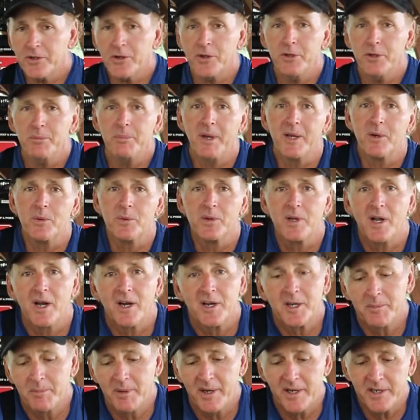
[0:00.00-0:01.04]
third bait we're
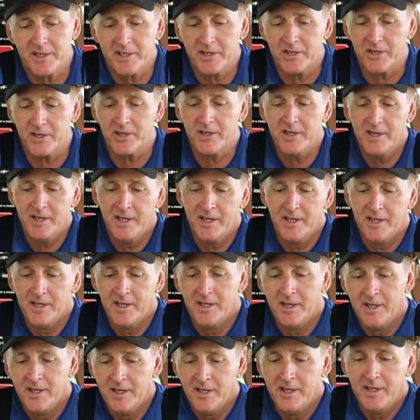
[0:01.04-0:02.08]
talking about here
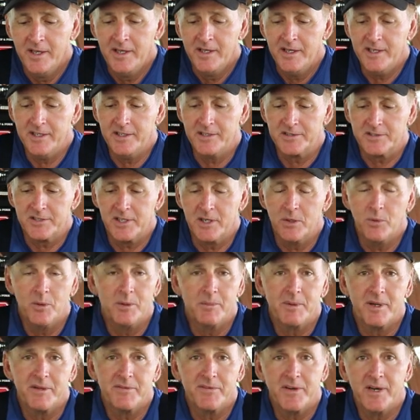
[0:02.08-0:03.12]
is one
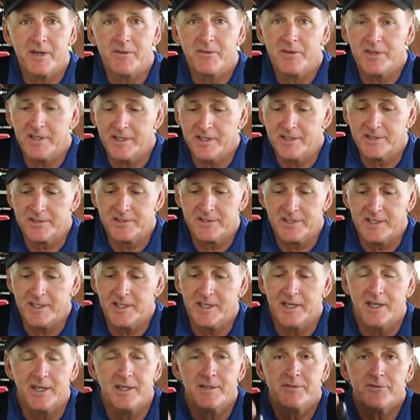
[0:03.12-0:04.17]
of my favorite, is
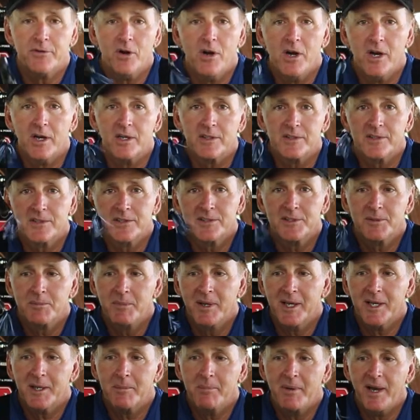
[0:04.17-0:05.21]
the frog. This is a
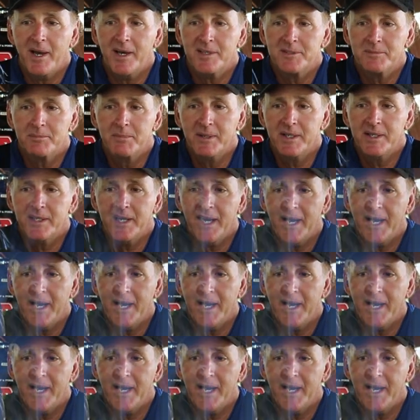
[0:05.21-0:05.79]
Megabass Big